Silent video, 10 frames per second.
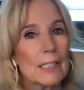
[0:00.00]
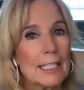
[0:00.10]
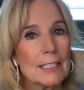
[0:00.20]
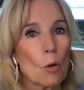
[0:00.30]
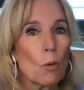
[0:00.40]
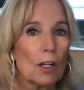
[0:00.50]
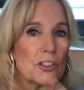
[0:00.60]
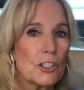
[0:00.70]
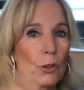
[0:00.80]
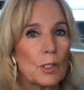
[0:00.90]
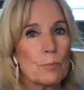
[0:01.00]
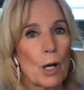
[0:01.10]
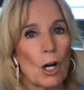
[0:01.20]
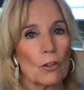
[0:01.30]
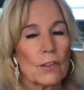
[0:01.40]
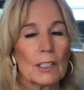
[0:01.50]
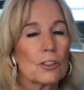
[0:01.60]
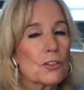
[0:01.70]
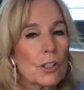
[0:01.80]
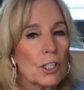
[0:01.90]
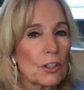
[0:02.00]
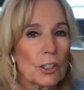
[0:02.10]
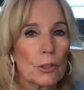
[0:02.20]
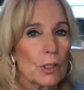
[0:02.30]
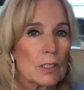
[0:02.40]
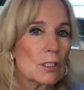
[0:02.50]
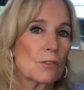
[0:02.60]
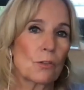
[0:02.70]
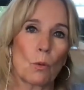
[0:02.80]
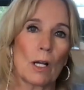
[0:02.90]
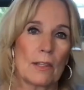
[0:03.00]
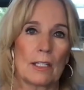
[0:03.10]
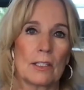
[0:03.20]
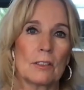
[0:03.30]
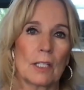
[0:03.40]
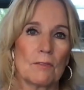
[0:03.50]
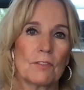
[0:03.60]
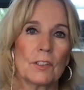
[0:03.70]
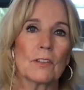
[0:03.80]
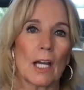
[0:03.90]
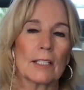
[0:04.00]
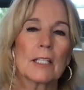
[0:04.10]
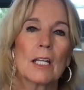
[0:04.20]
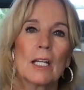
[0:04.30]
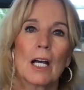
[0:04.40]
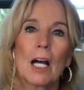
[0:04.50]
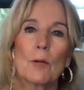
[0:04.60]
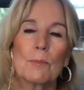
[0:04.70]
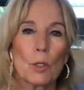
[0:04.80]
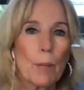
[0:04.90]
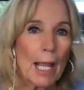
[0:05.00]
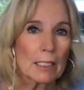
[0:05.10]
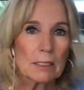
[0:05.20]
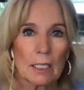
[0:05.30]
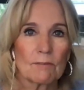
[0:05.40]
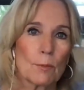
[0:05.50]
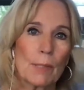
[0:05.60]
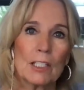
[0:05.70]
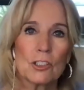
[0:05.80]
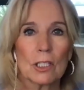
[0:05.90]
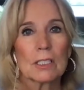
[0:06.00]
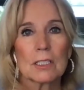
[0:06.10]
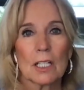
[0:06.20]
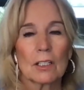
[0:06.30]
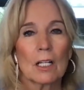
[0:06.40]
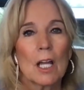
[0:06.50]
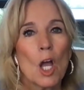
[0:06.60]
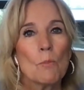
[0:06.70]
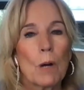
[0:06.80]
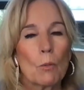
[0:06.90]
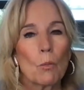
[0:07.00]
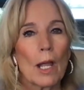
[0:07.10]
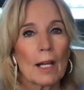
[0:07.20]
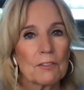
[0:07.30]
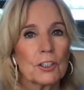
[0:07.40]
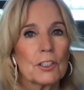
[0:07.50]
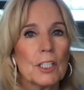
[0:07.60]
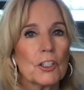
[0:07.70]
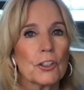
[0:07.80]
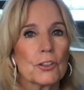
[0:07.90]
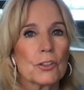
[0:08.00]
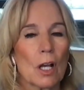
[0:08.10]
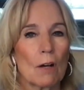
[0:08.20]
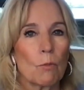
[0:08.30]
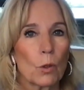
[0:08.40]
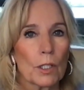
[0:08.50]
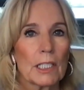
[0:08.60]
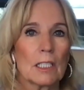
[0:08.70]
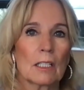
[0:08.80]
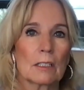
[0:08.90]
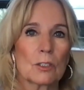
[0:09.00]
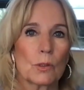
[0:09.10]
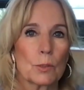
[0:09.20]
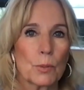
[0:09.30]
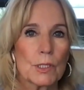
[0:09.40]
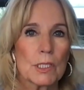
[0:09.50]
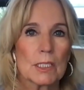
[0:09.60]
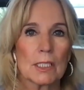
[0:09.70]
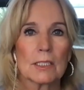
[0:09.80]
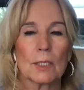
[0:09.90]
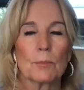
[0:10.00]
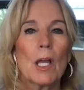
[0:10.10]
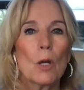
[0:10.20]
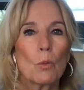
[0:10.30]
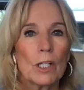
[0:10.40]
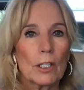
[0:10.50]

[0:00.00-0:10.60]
they don't want you doing both. And there's security reasons for why they feel that. Passing information, et cetera. But after years of working on this with the prison system, we